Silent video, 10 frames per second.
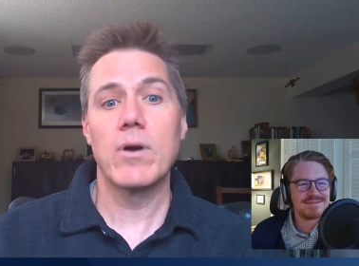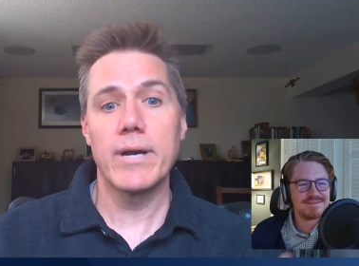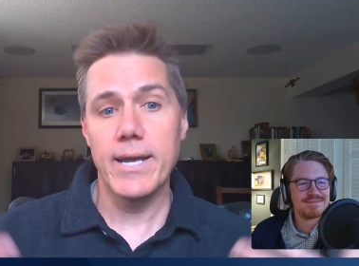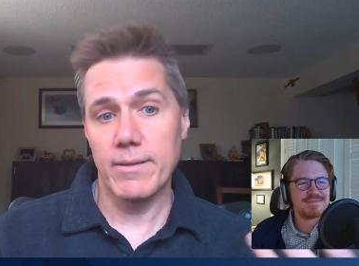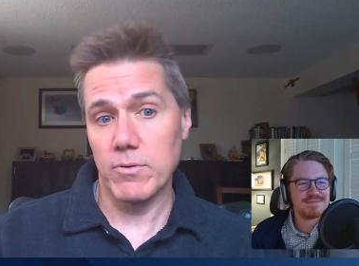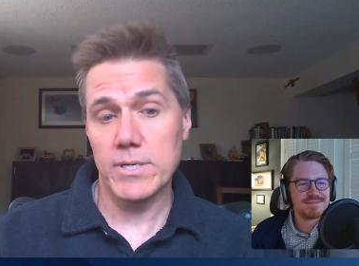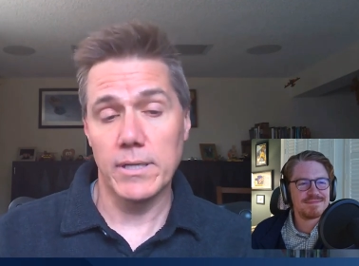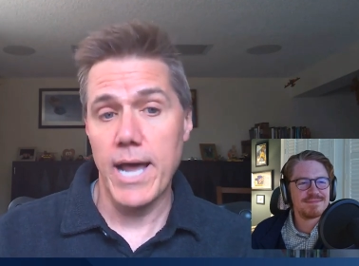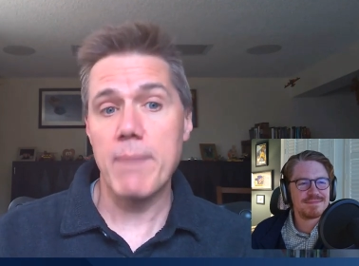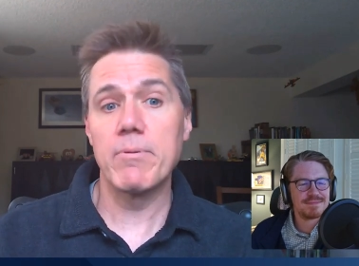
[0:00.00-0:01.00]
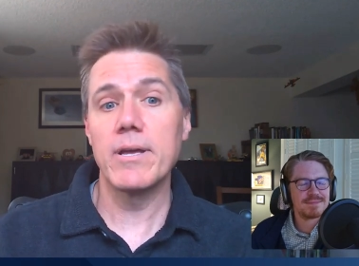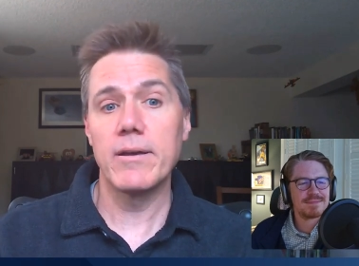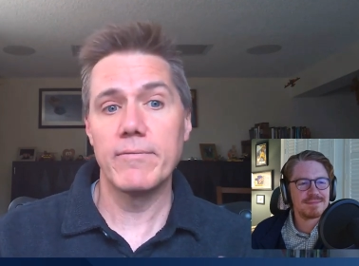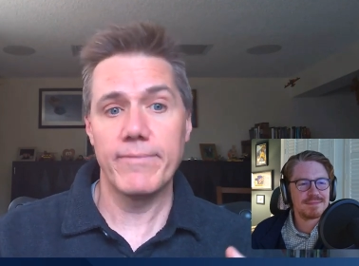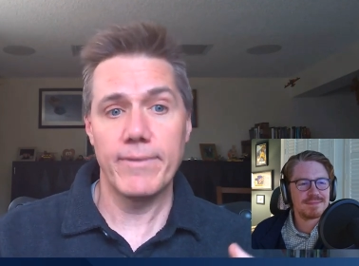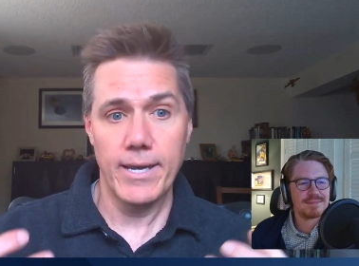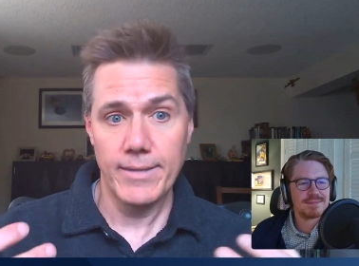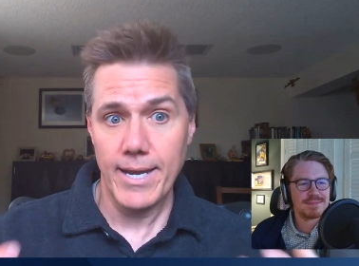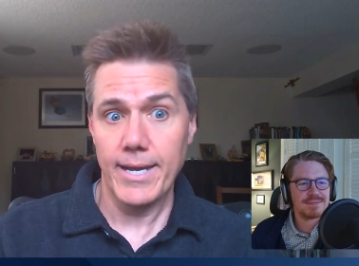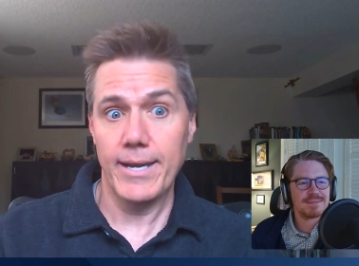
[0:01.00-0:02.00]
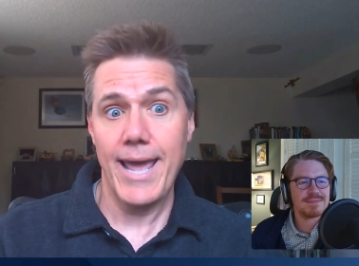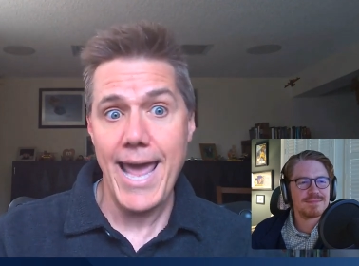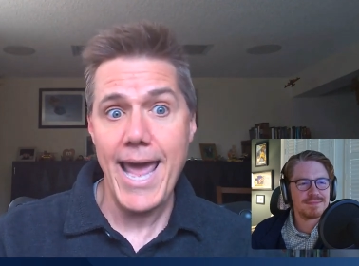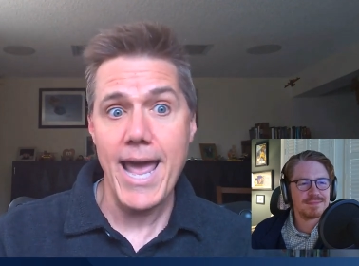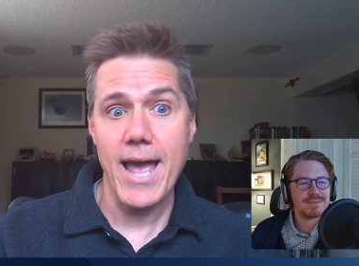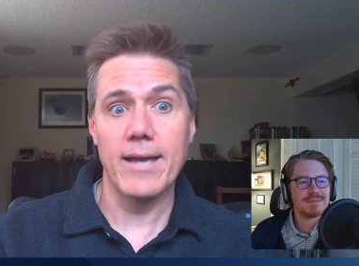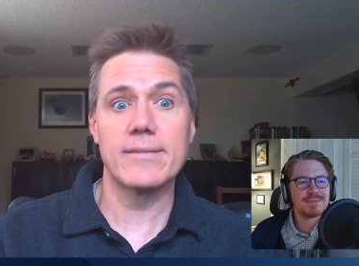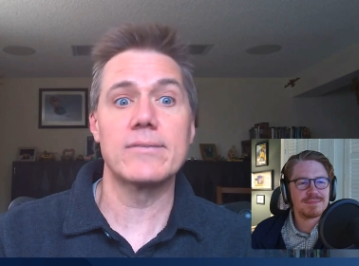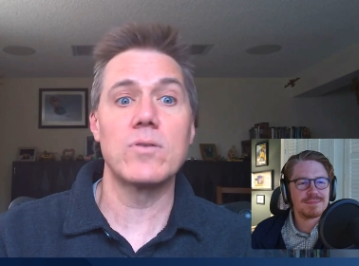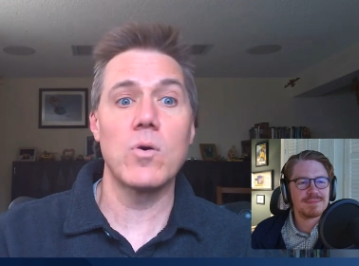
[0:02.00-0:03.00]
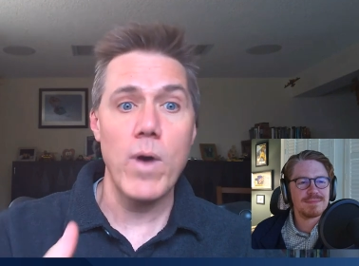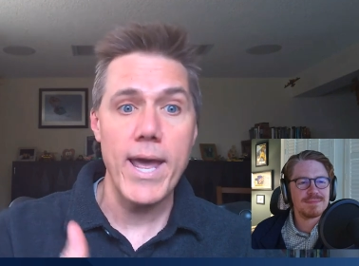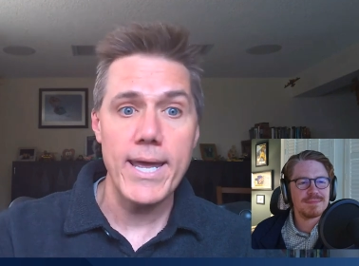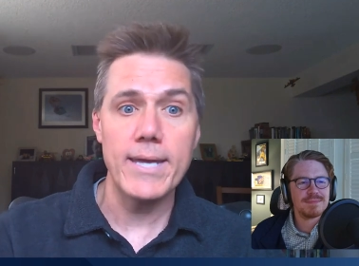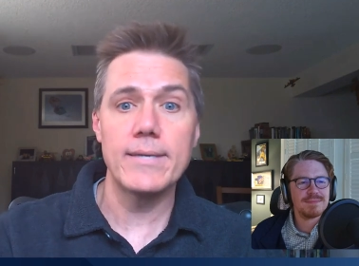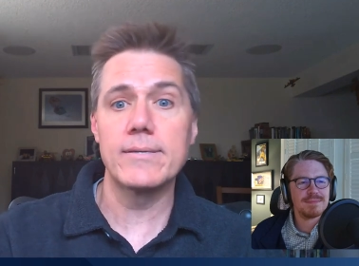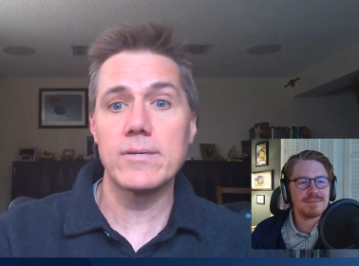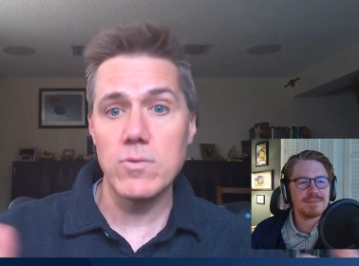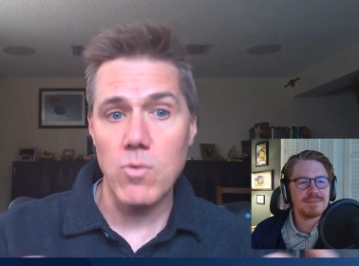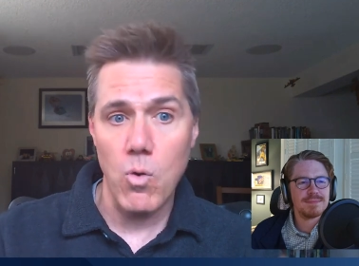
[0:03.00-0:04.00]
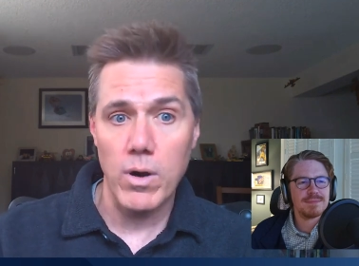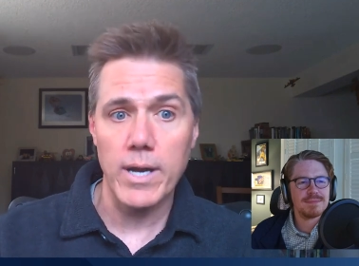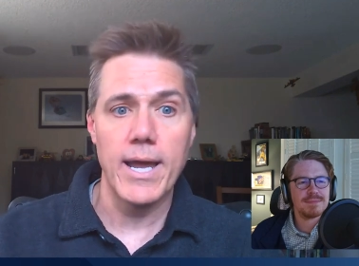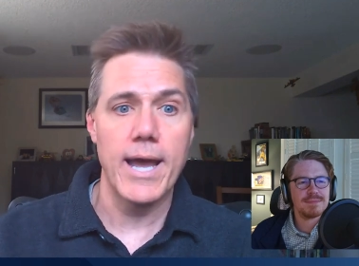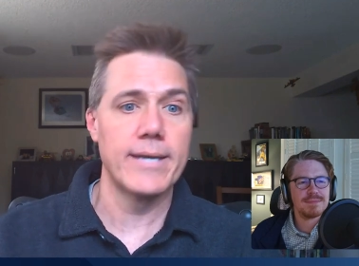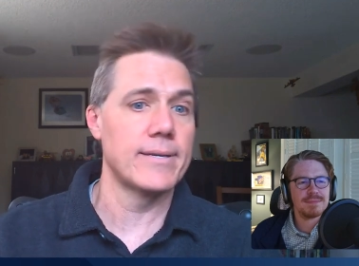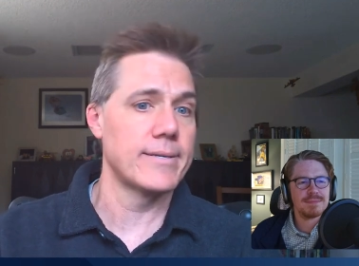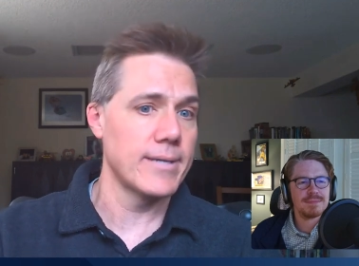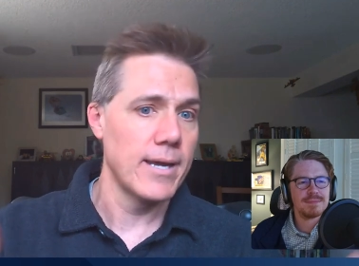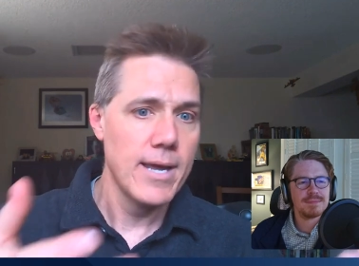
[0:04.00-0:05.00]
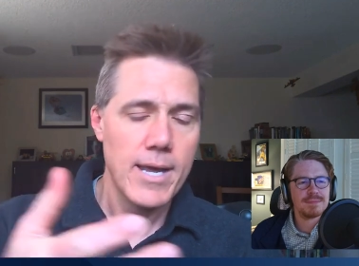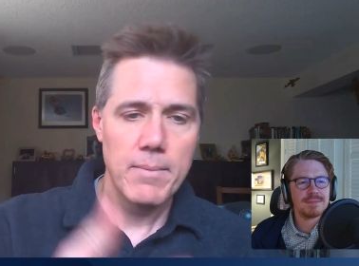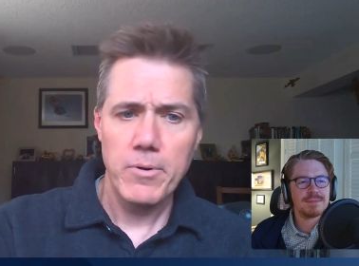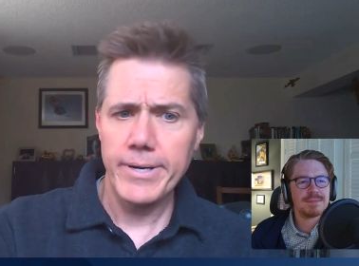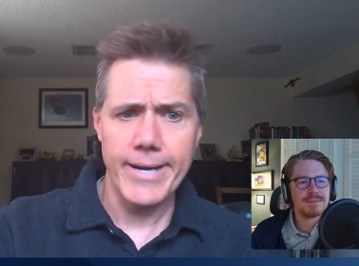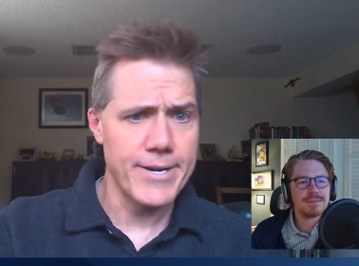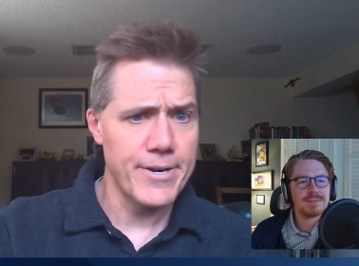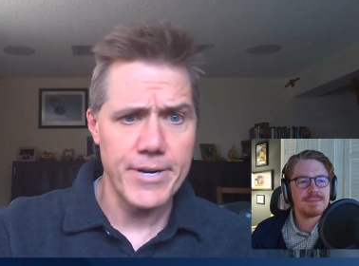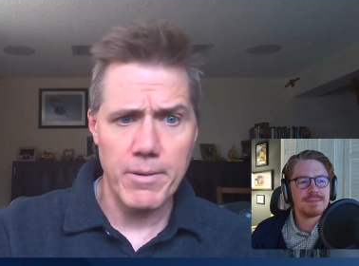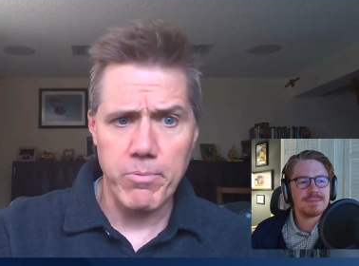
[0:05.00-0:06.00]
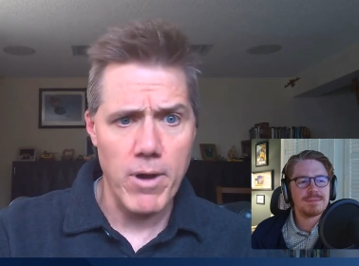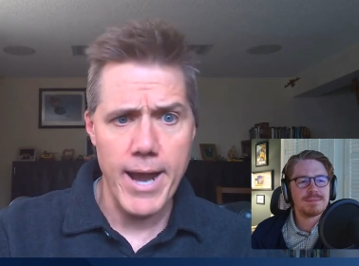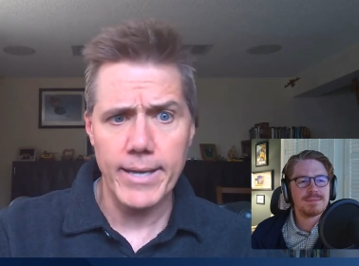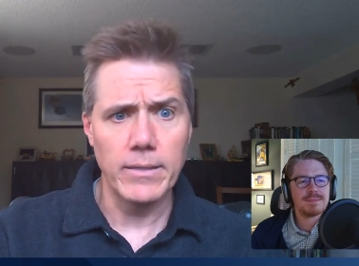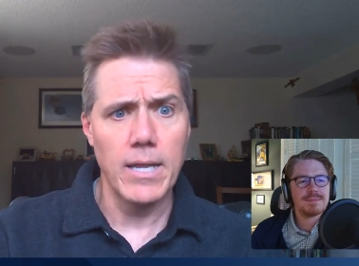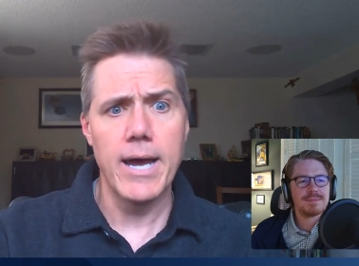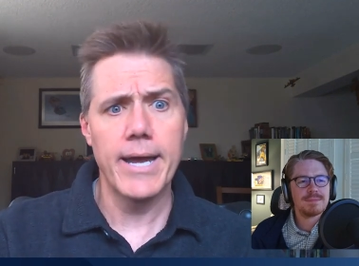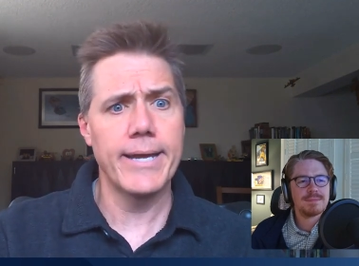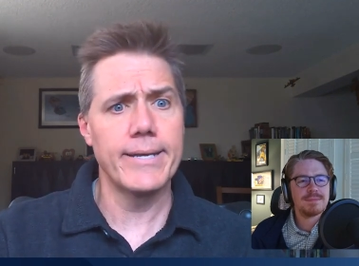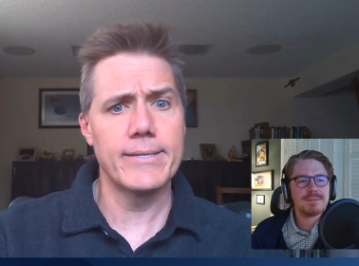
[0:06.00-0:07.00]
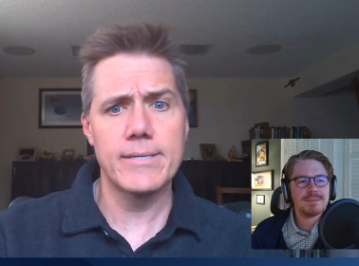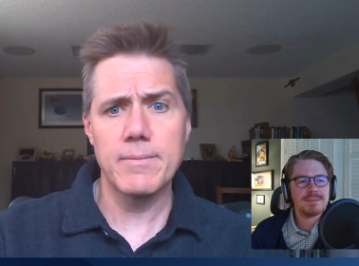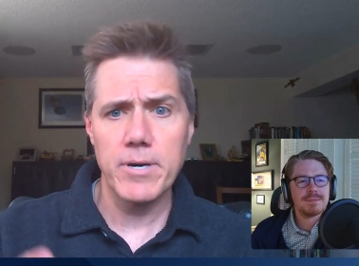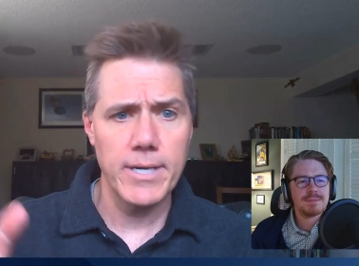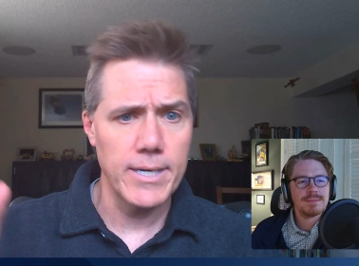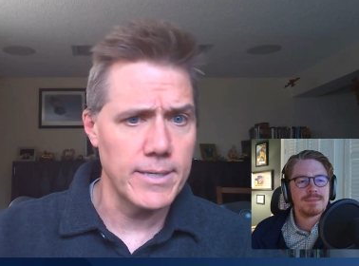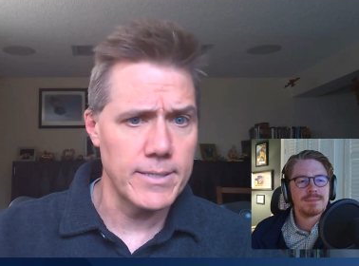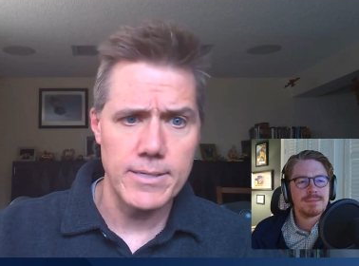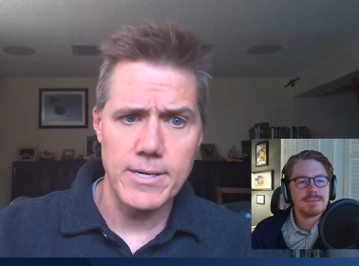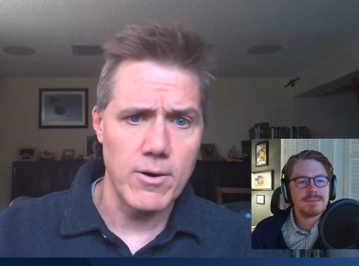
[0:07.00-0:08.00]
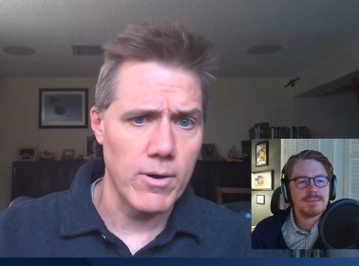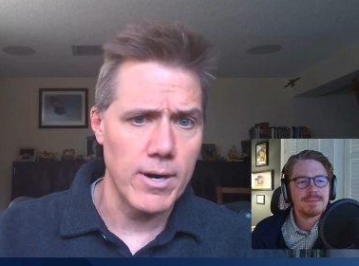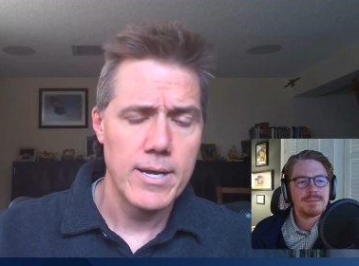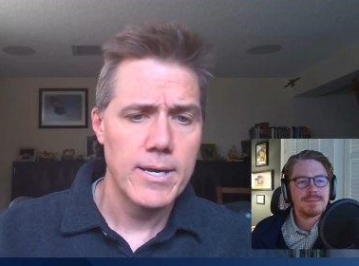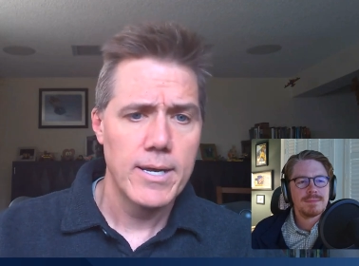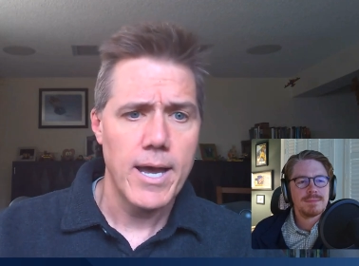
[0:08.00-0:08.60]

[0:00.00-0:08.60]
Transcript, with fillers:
Speaker 1: where again, there was collaborative and then it has the ways to organize it, to put it under your product lines, to put it into your